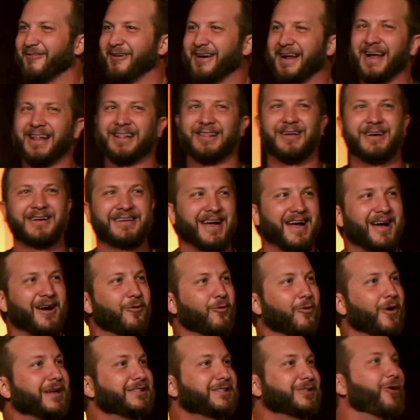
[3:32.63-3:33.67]
when I look at
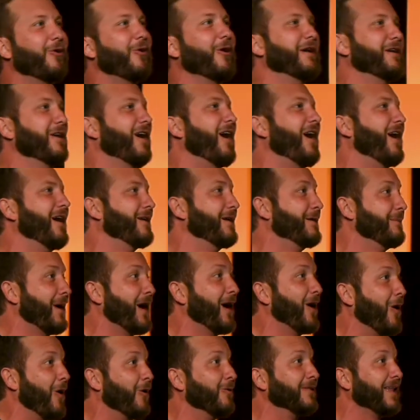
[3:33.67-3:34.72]
what's going on in my
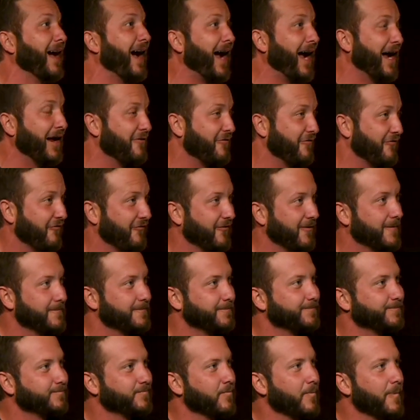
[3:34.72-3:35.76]
own life.
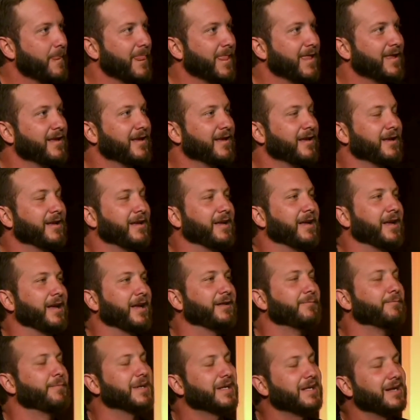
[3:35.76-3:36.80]

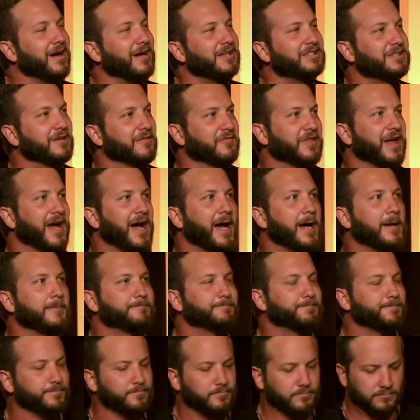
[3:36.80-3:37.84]
And because of that,
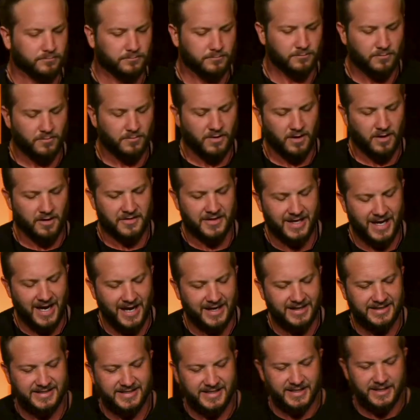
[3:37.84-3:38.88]
the
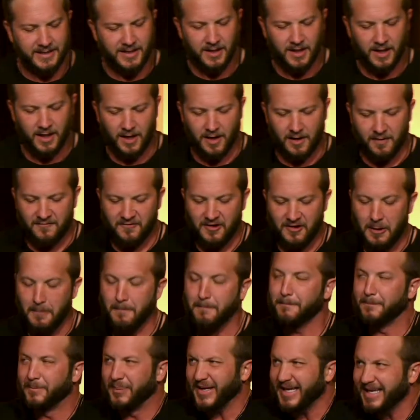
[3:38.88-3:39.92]
idea of
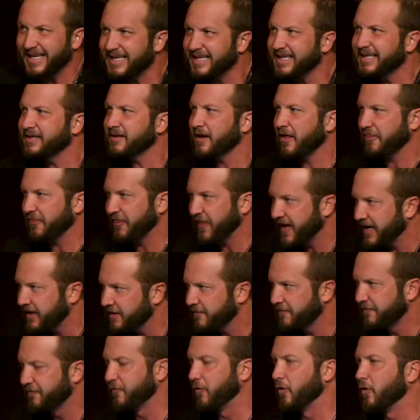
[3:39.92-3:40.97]
being
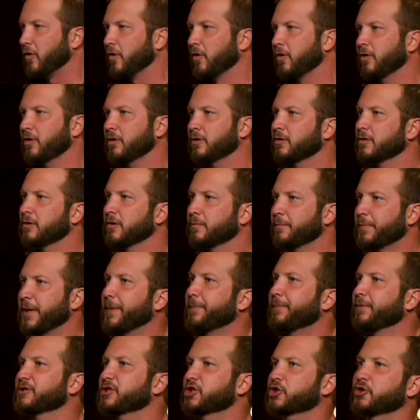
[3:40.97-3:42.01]
thankful,
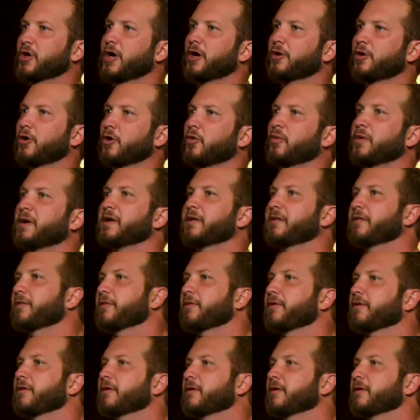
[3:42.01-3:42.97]
people struggle with.